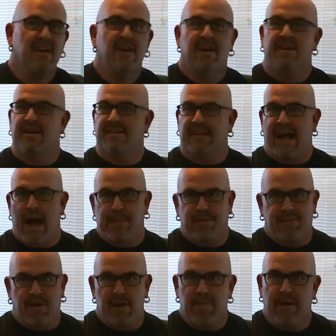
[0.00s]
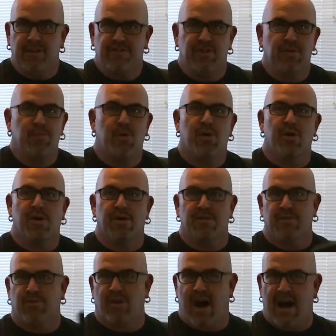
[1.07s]
It doesn't happen very much anymore.
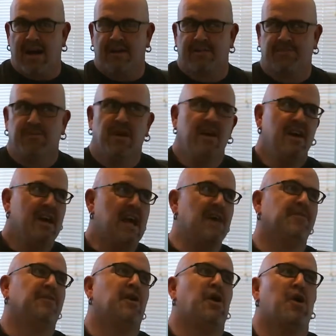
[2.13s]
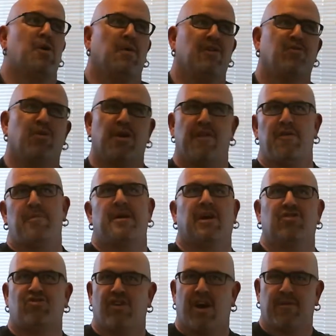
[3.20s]
Rock, even though it's one of the
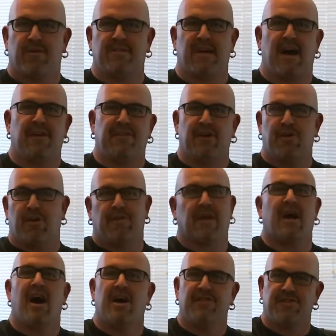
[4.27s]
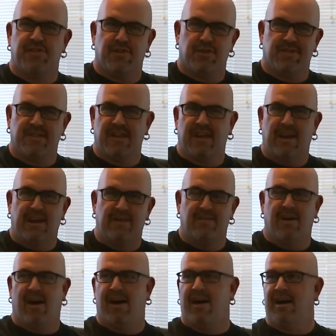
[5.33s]
biggest genres out there on the concert scene,
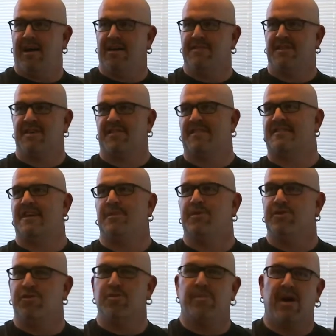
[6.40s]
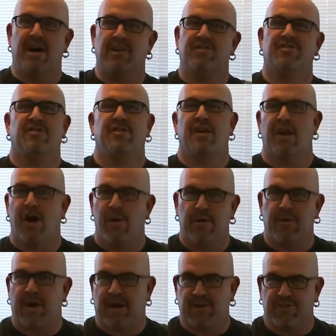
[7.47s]
doesn't seem to do much, in
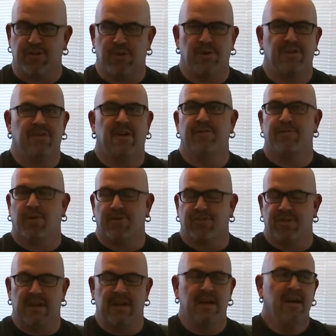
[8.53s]
record stores, unfortunately.